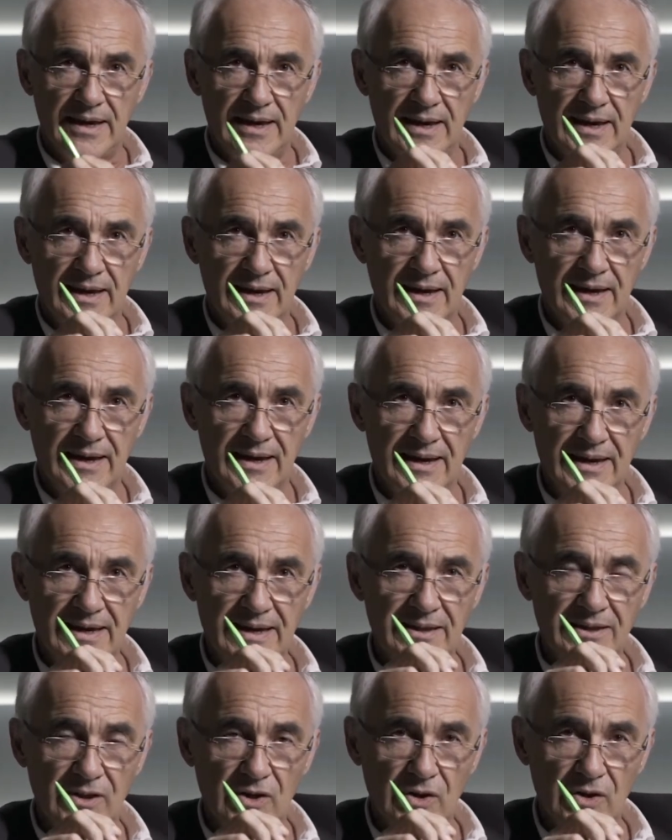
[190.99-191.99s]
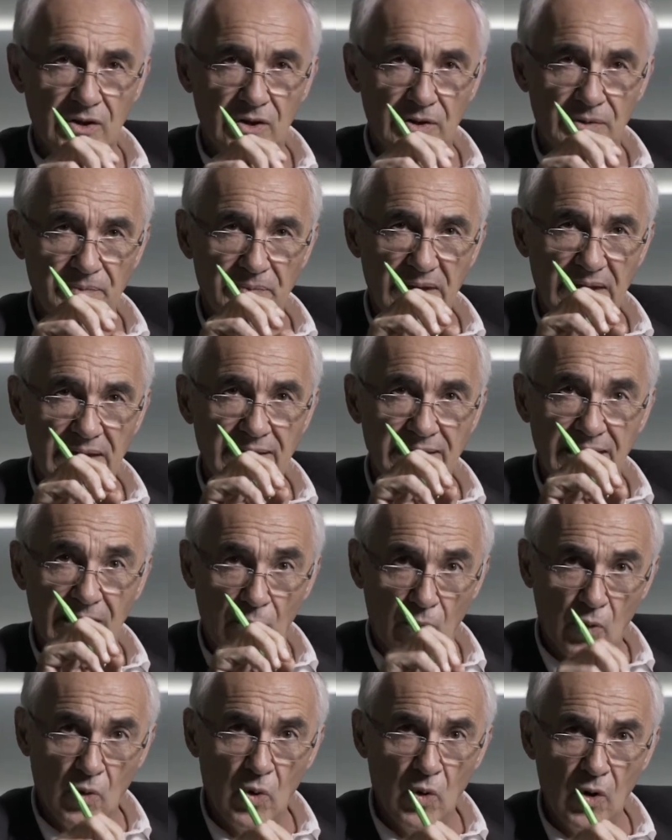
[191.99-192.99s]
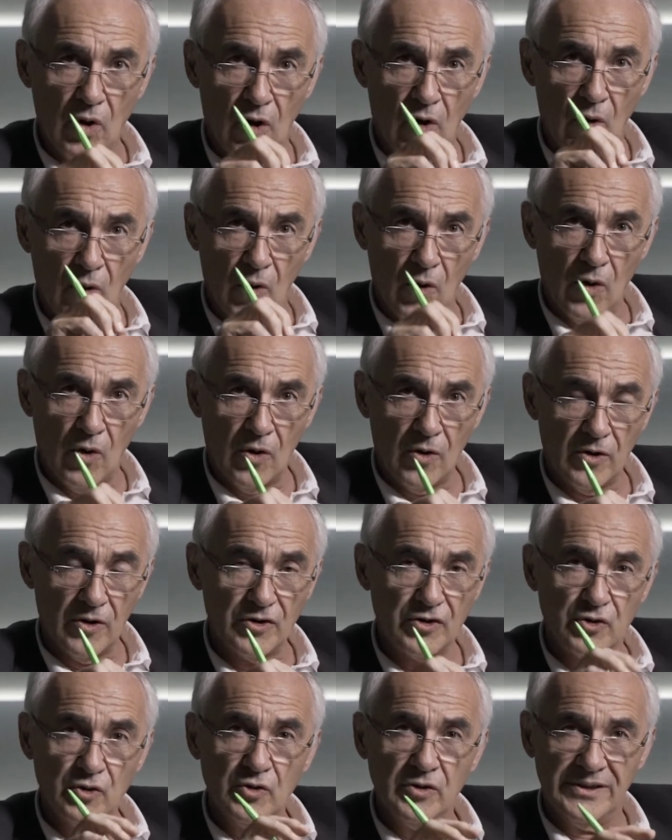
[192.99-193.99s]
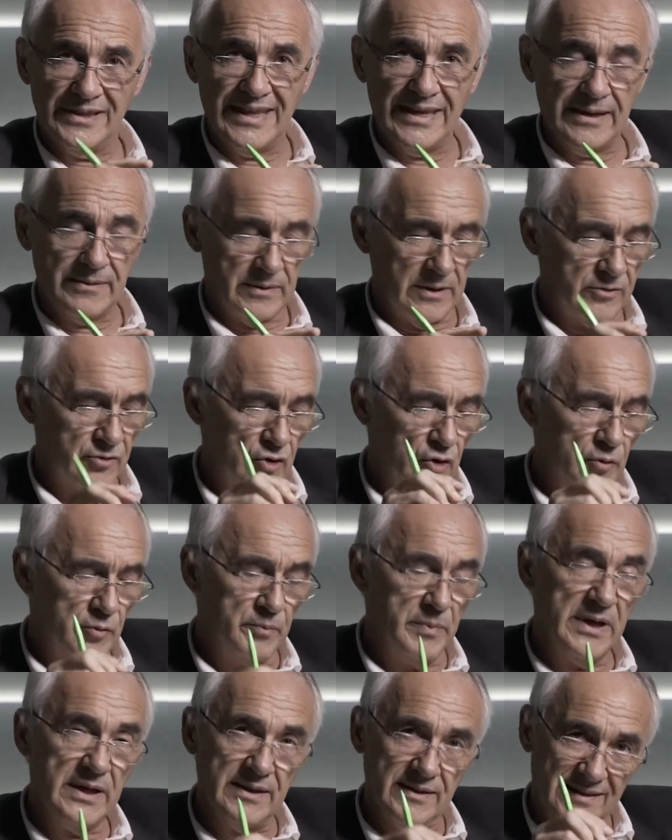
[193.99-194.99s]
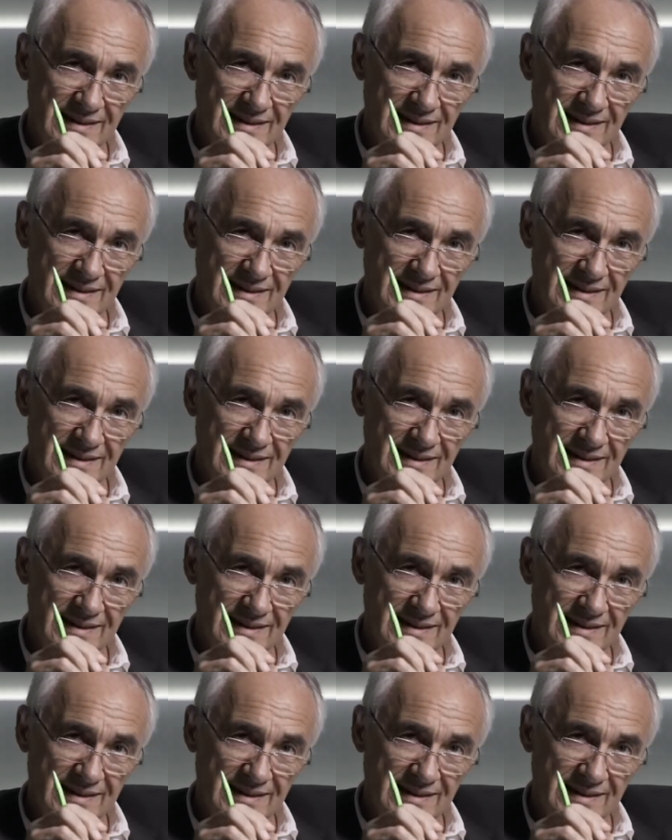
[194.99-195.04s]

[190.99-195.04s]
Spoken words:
in the rule or law should be